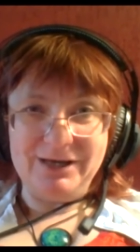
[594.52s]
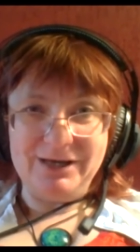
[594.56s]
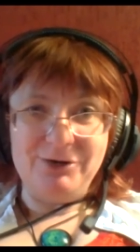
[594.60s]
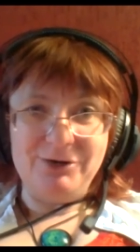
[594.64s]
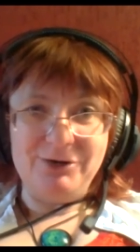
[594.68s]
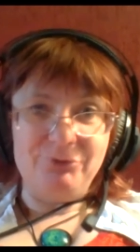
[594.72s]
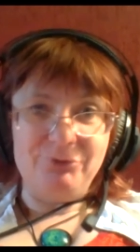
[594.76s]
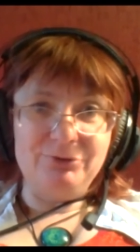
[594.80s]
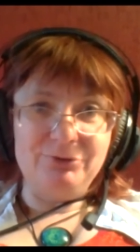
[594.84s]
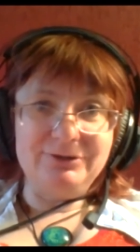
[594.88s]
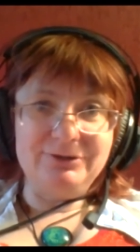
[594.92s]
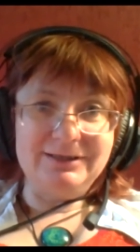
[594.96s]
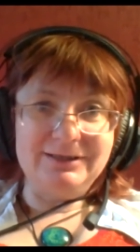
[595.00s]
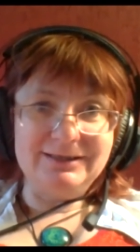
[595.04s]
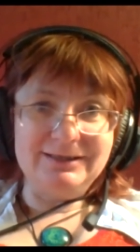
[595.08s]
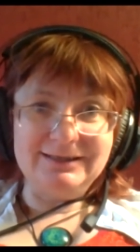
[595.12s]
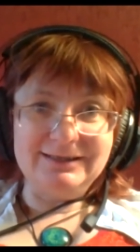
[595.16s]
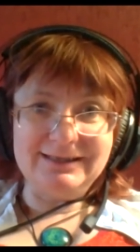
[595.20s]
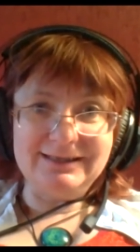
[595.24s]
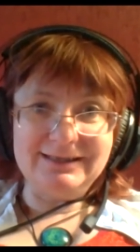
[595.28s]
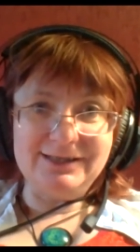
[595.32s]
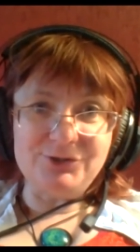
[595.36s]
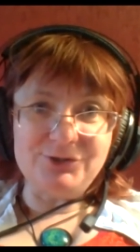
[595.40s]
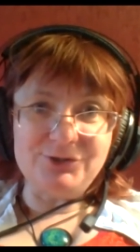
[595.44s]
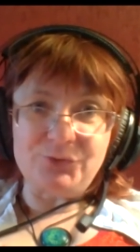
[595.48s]
Only in
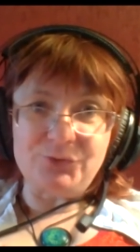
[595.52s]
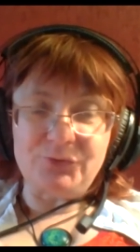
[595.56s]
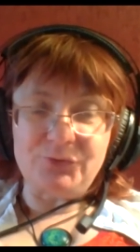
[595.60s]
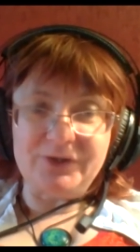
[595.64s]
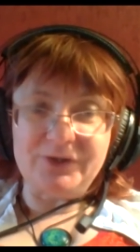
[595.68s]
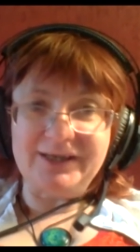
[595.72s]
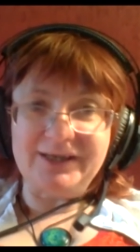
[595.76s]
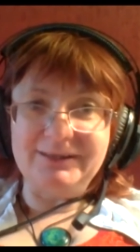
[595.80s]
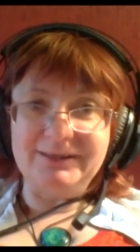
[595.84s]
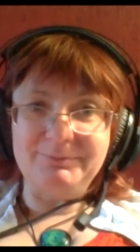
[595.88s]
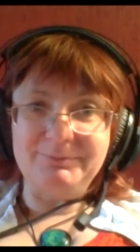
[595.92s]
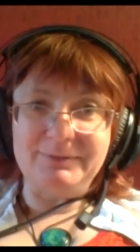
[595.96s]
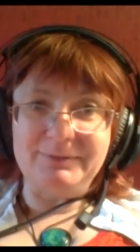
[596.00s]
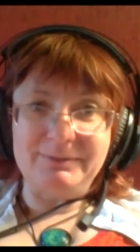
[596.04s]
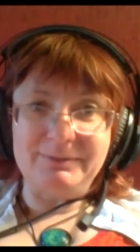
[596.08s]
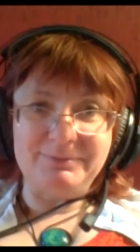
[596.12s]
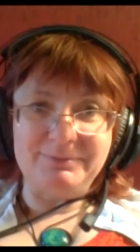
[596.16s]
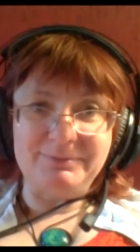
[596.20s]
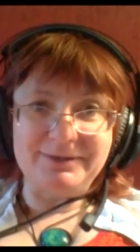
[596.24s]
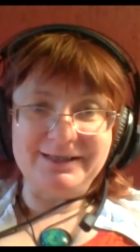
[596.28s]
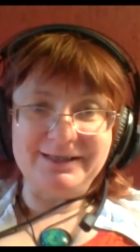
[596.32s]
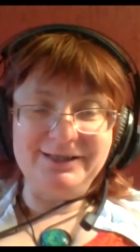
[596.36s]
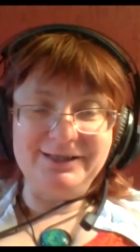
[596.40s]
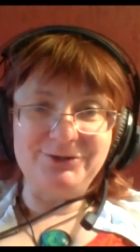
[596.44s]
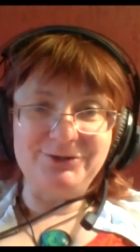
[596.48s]
case of HELP
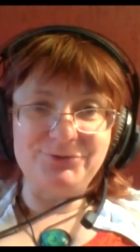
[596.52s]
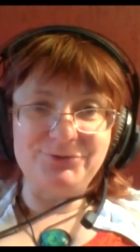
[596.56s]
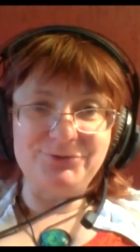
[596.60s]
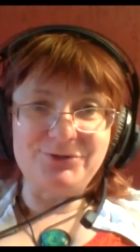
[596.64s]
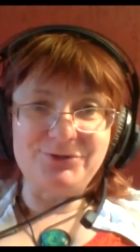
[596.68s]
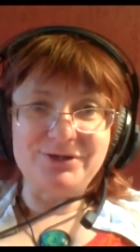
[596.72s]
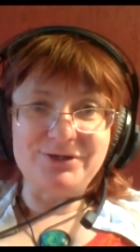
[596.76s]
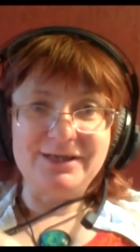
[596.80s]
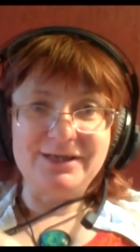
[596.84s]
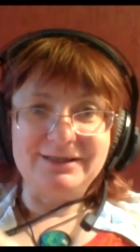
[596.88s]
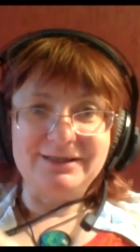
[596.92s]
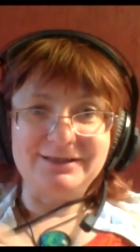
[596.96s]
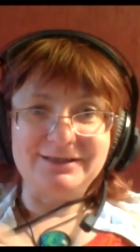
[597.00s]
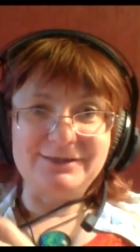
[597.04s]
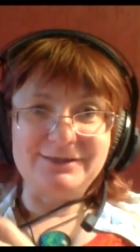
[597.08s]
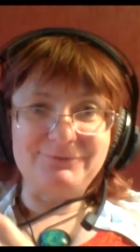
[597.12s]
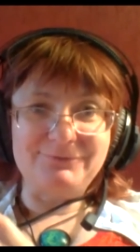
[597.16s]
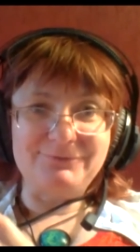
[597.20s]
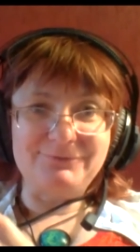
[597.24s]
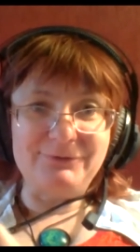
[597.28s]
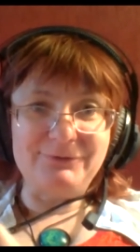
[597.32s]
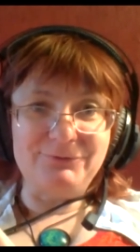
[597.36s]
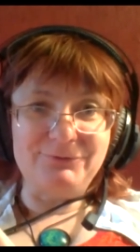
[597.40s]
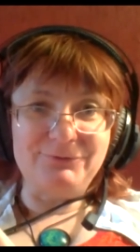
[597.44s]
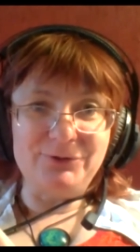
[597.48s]
apparatus, this
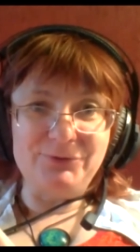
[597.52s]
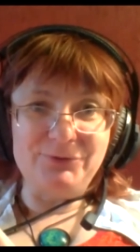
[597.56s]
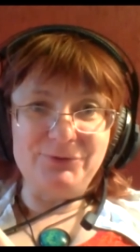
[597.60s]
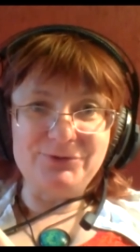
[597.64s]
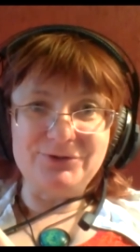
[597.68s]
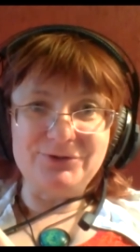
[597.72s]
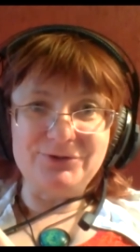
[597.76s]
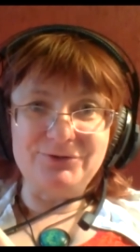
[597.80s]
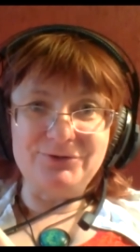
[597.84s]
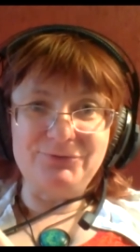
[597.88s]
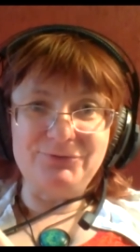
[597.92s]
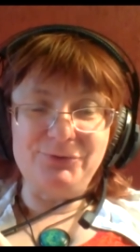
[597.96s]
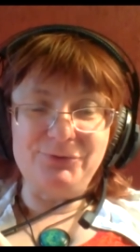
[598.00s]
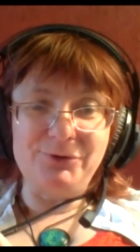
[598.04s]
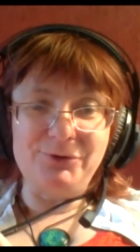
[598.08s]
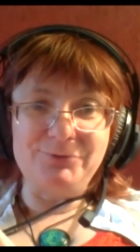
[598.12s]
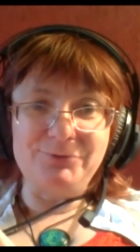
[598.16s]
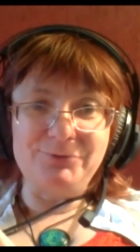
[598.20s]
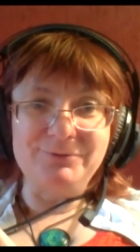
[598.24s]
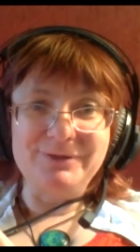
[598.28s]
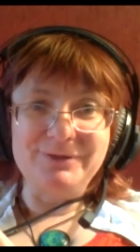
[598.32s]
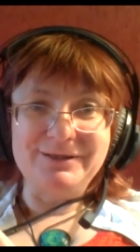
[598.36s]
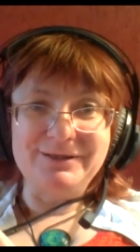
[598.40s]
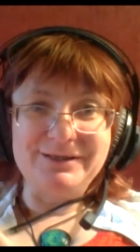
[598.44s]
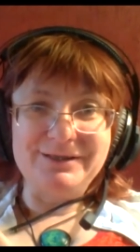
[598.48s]
free-floating form
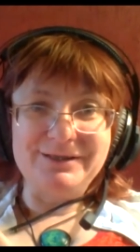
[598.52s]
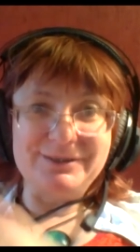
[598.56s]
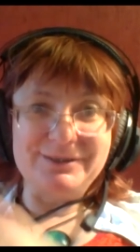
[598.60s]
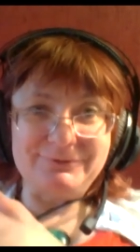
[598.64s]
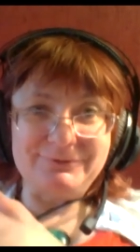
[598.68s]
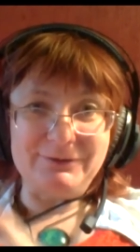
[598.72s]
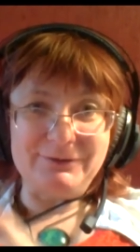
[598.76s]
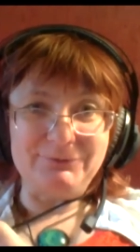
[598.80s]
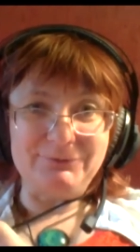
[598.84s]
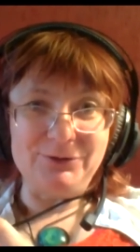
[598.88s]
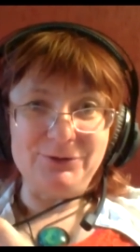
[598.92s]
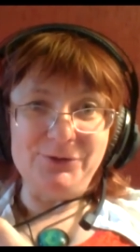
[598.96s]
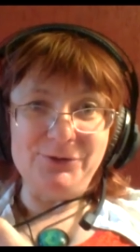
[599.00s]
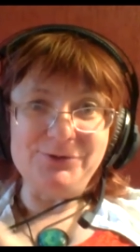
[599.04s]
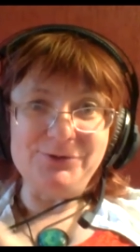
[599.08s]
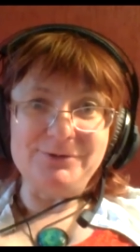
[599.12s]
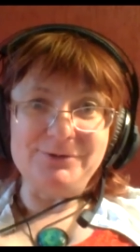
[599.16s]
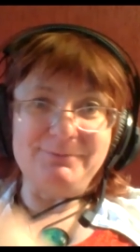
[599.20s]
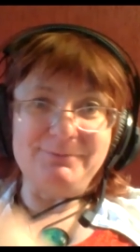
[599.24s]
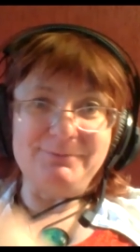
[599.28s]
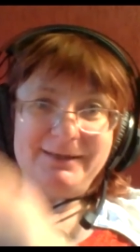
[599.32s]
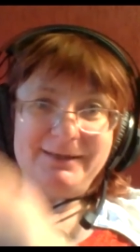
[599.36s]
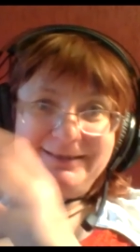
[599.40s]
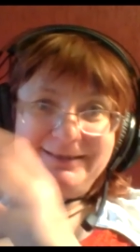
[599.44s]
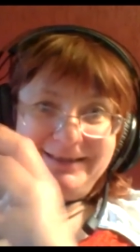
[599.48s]
is free-floating
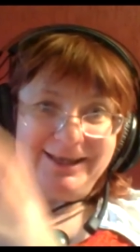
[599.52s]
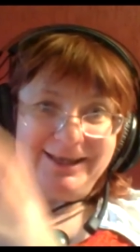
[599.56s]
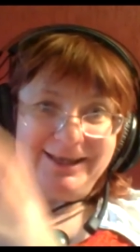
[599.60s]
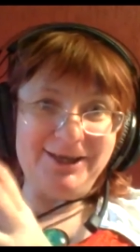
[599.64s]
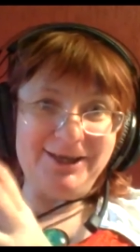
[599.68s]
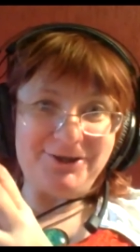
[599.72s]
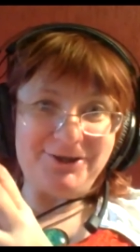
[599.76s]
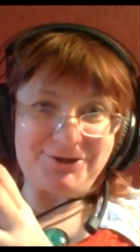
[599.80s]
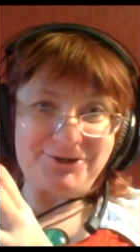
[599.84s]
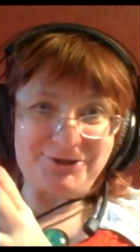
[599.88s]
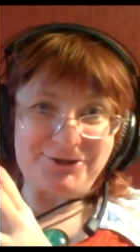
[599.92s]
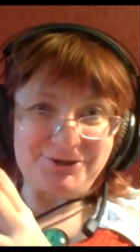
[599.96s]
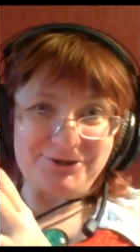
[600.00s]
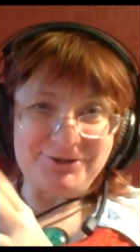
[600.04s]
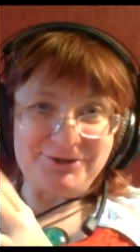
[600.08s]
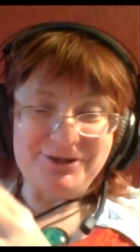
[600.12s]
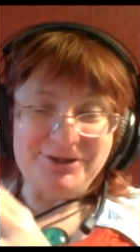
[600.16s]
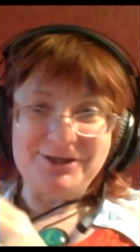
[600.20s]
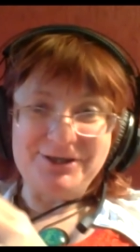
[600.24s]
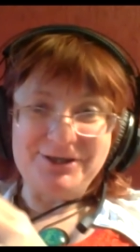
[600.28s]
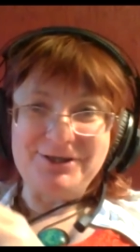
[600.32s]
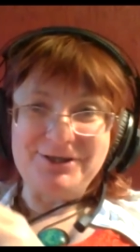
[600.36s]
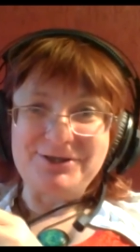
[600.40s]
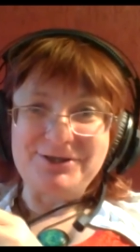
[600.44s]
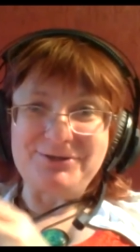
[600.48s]
but caged.
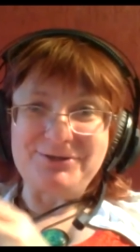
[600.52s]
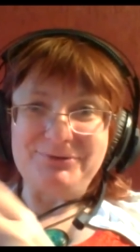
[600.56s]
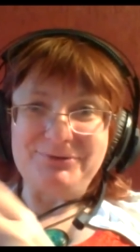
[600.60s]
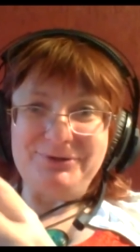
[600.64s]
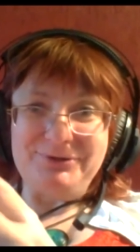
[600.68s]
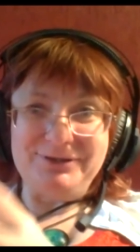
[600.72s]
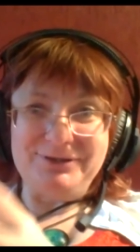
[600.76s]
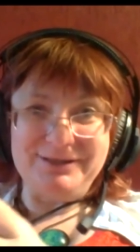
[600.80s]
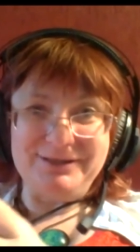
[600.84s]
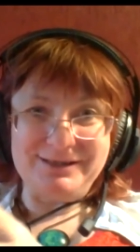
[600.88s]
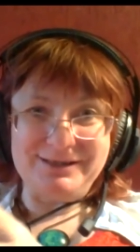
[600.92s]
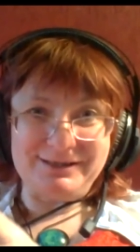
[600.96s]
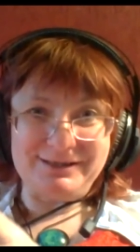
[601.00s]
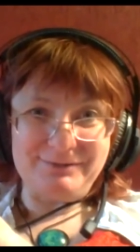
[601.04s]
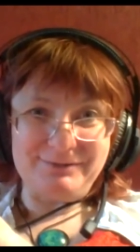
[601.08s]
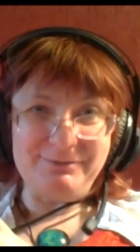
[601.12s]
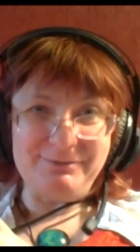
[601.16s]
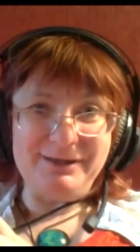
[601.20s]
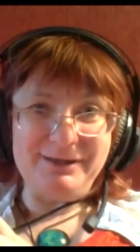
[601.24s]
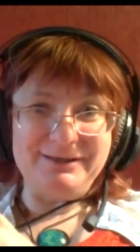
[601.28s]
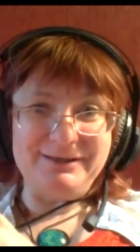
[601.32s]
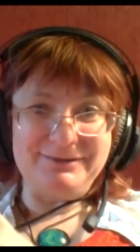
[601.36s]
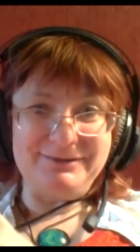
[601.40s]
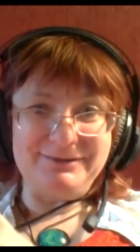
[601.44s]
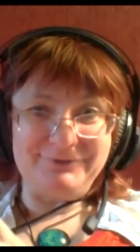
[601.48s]
So it is
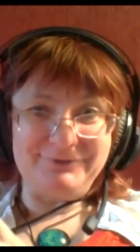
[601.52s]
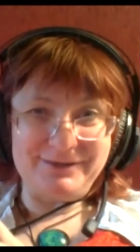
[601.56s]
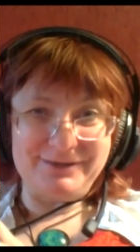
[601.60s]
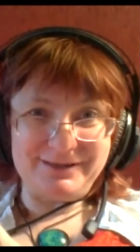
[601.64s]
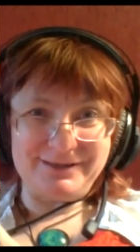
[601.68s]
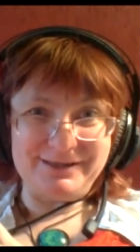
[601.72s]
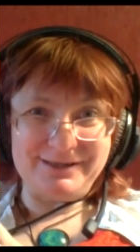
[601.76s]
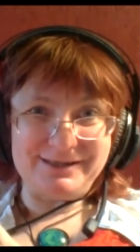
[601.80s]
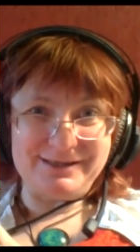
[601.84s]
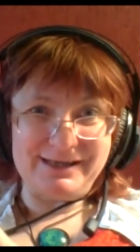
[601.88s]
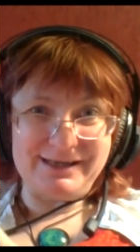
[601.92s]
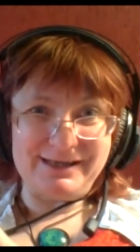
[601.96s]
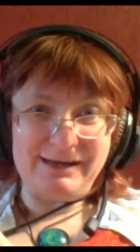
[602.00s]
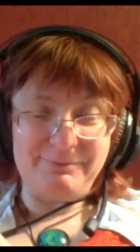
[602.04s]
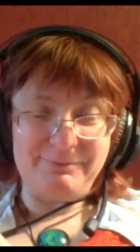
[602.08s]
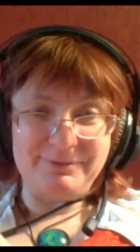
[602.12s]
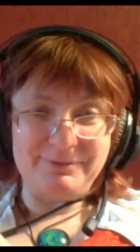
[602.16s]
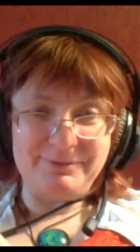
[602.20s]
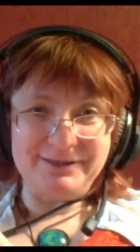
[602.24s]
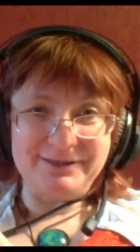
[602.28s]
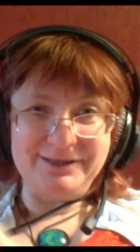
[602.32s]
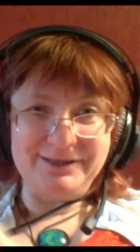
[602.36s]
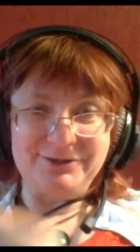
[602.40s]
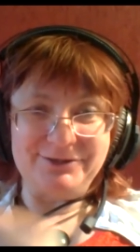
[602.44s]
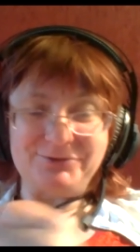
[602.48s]
remained within the
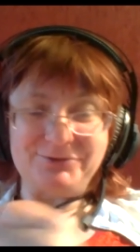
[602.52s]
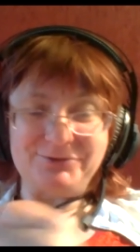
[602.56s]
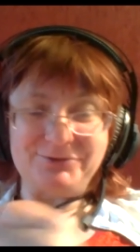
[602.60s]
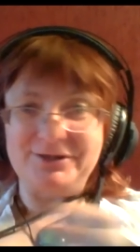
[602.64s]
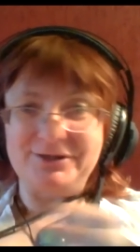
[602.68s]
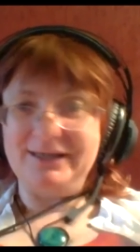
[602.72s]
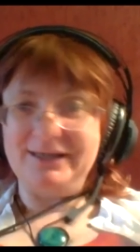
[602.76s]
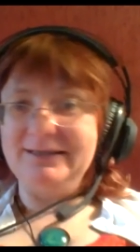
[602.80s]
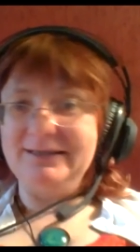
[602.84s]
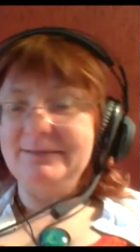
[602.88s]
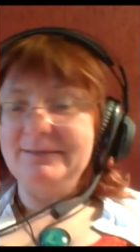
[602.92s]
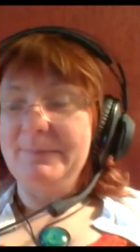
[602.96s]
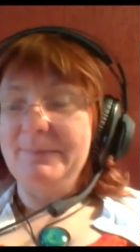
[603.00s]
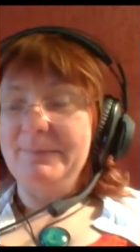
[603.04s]
apparatus, right?